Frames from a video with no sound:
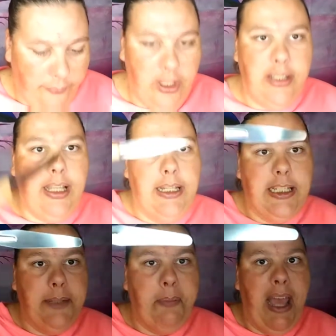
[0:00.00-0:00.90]
this like
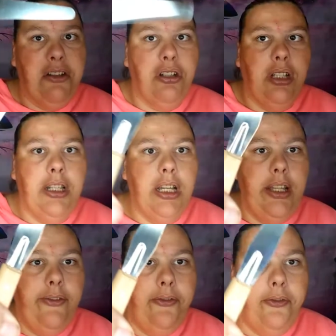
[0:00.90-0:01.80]
spatula
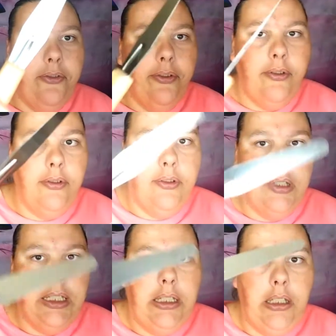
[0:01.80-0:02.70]
knife,
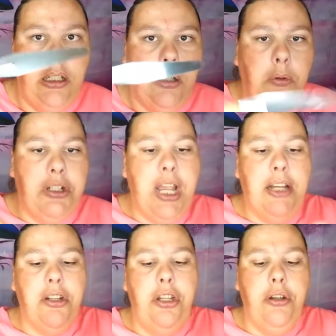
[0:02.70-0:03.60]
which
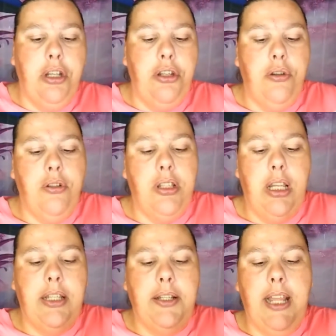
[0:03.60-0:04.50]
actually you could use.
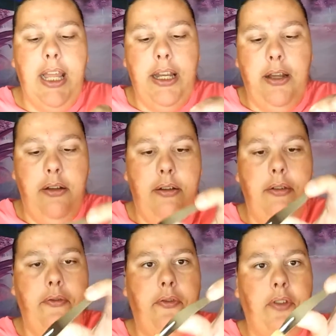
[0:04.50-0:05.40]
It's kind of
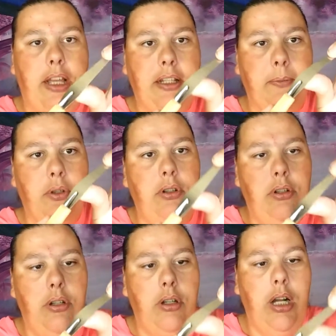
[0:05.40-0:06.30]
flexible,
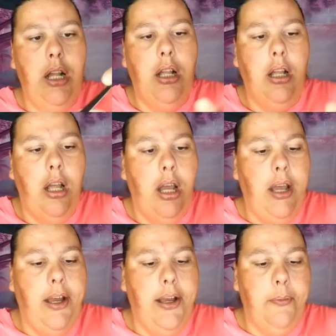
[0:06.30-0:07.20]

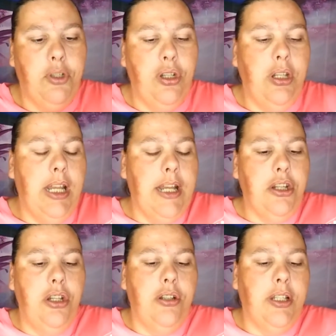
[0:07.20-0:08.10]
so you could
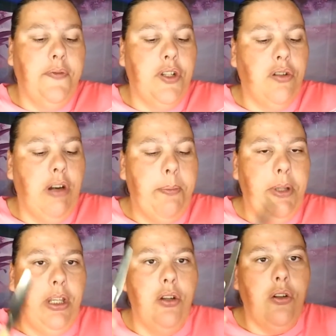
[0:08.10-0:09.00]
actually use this for
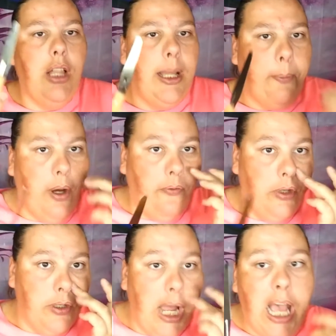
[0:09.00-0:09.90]
scraping your clay up off of
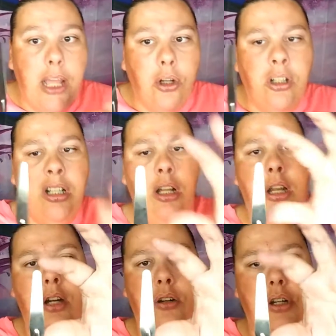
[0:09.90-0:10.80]
your tile
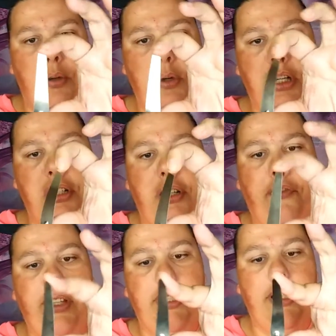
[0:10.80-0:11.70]
or your work
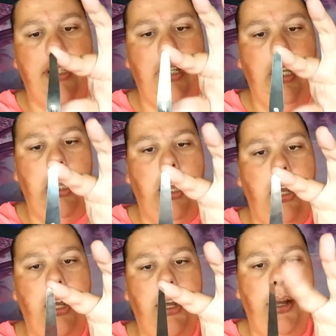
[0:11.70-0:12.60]
surface.
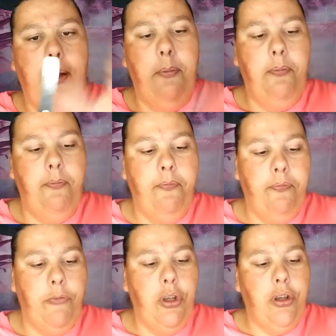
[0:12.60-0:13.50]

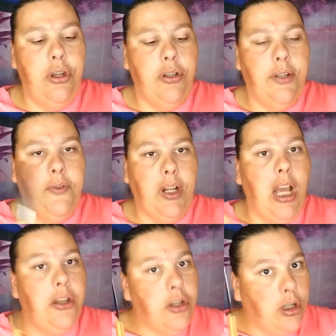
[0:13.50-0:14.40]
You could use this for
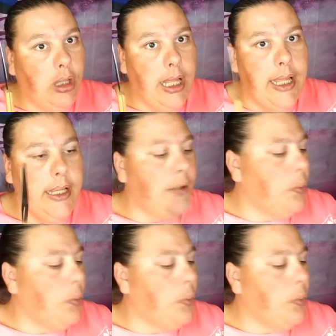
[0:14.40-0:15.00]
cutting your clay as